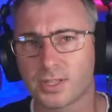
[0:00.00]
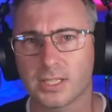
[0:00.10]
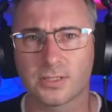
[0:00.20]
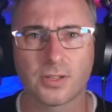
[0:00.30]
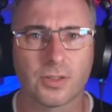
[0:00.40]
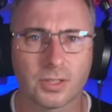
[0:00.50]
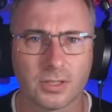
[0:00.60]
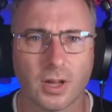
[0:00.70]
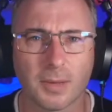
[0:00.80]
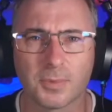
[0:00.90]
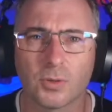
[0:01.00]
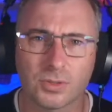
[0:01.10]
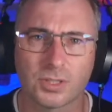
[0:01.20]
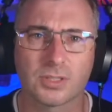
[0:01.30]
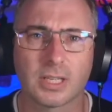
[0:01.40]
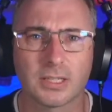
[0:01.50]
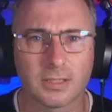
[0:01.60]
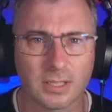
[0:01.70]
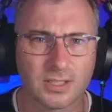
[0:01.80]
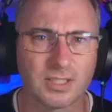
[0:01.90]
so that I'm not just in
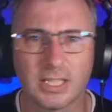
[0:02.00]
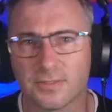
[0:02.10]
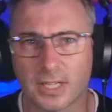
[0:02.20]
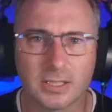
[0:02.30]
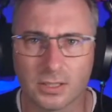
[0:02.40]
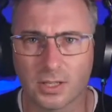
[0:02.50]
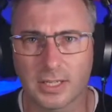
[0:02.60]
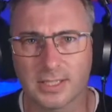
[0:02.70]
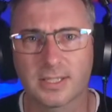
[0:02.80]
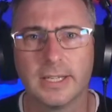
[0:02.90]
a sea of underlines,